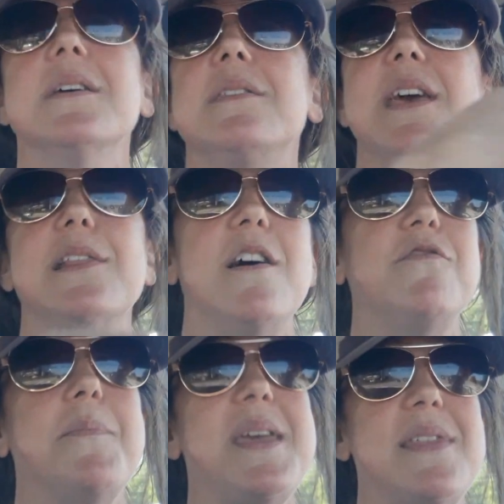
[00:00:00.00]
They
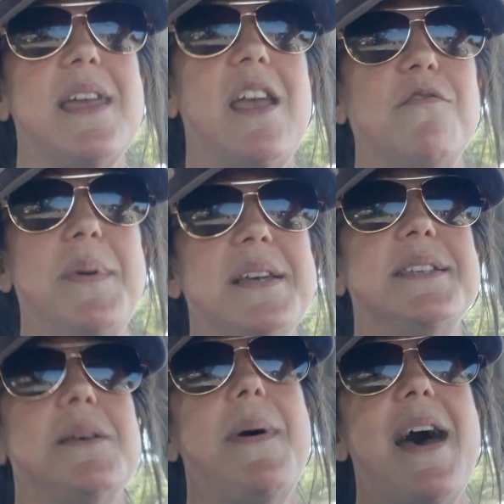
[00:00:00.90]
love me. They gave me a
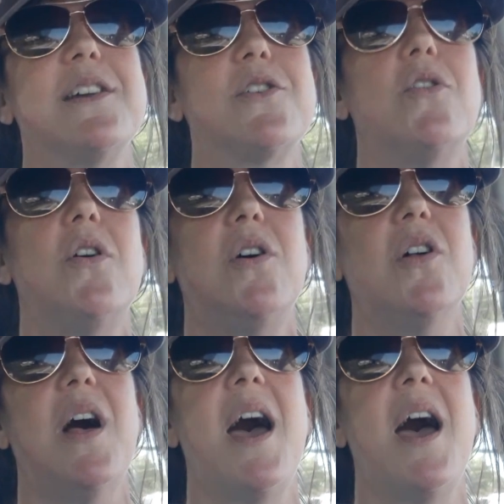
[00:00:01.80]
sabbatical.